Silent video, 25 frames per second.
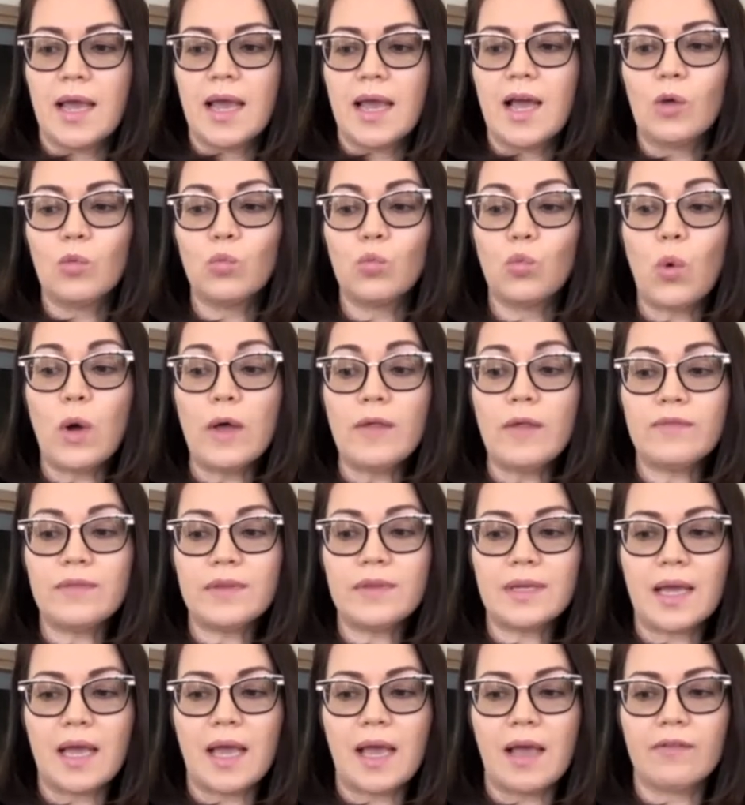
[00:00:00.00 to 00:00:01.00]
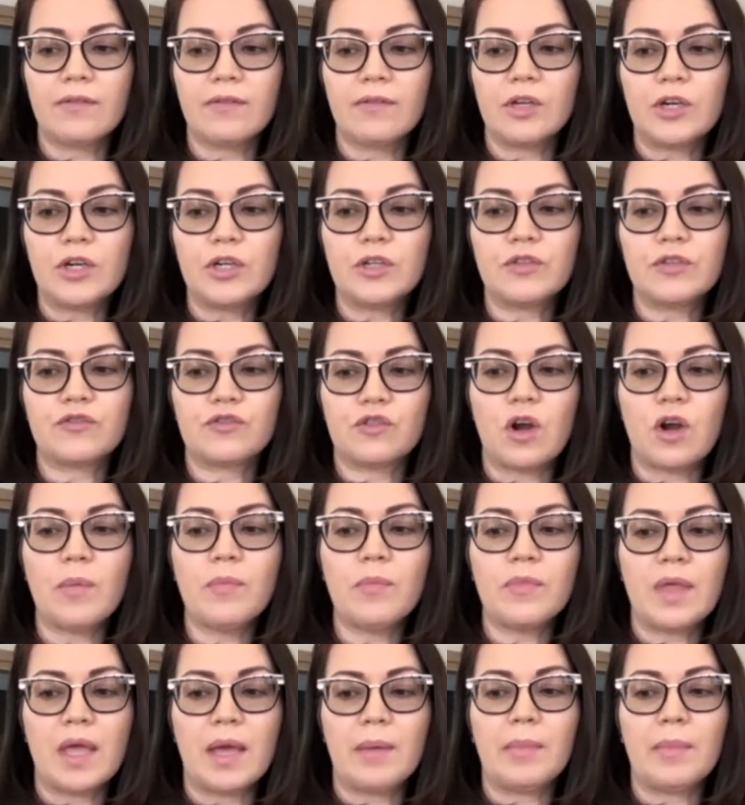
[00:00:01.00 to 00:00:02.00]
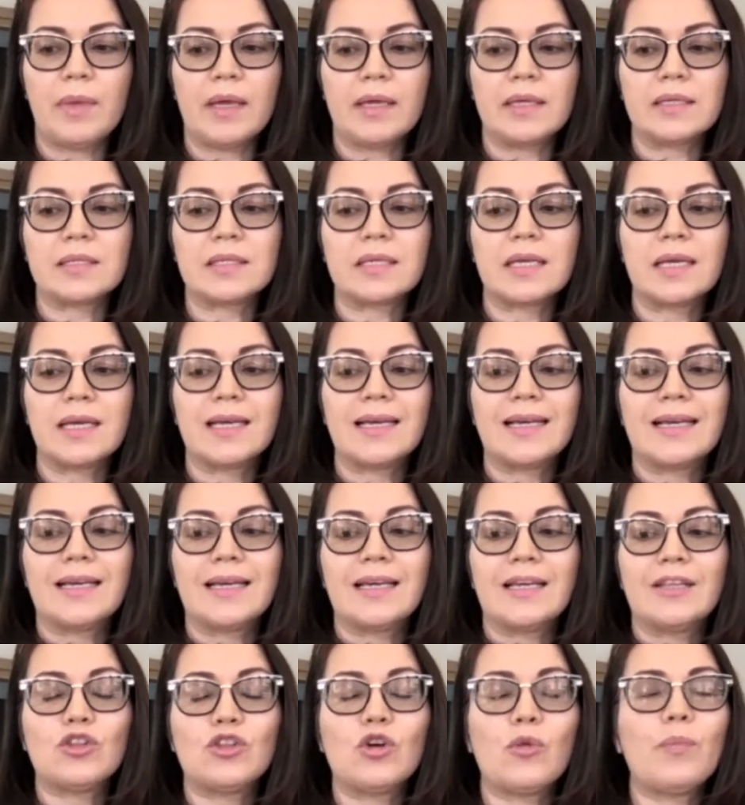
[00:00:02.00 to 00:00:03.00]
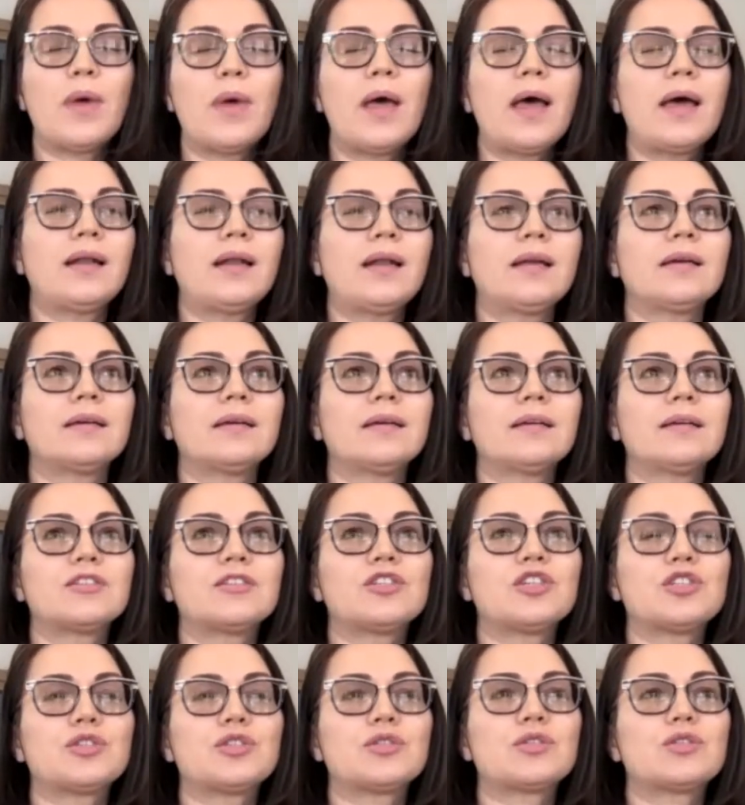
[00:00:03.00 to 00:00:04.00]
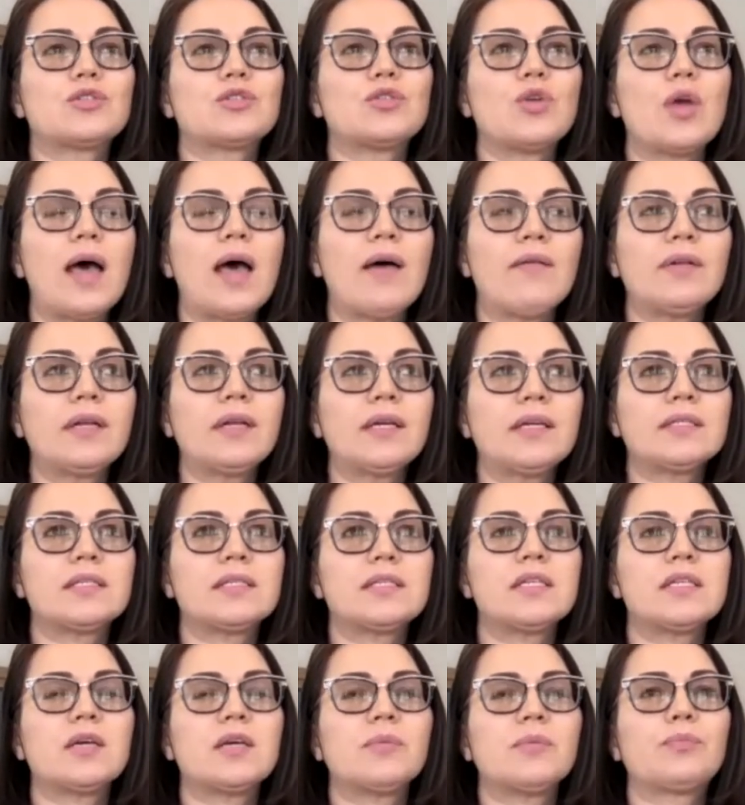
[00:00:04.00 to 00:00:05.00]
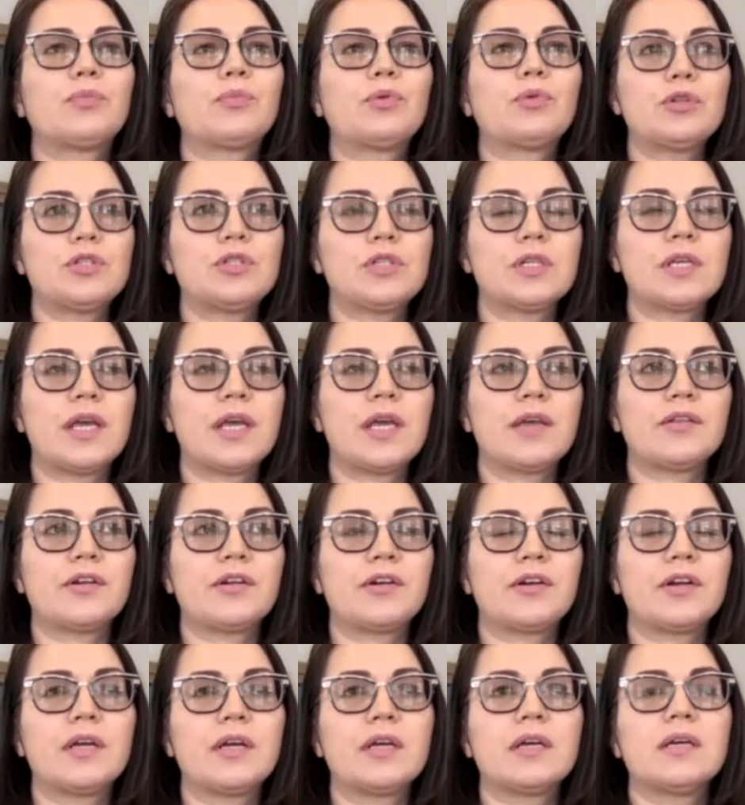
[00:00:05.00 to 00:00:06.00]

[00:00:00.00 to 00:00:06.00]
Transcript: And one thing I have learned from them is, no matter, just you have an idea, put it together.